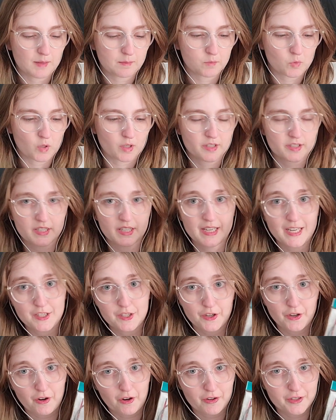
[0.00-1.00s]
or
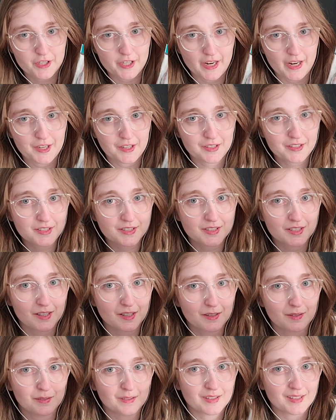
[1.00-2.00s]
Tunisian crochet hook.
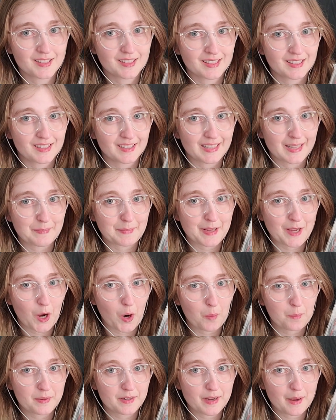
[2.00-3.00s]
So let me
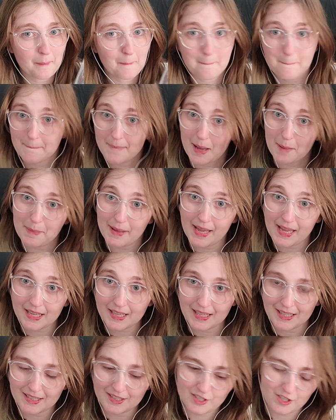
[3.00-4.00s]
open up my
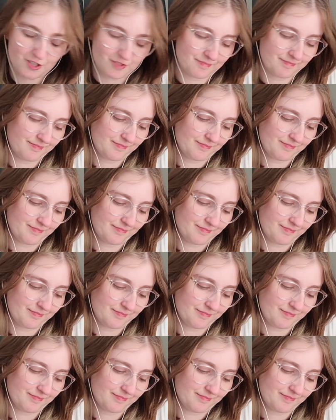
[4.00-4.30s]
package.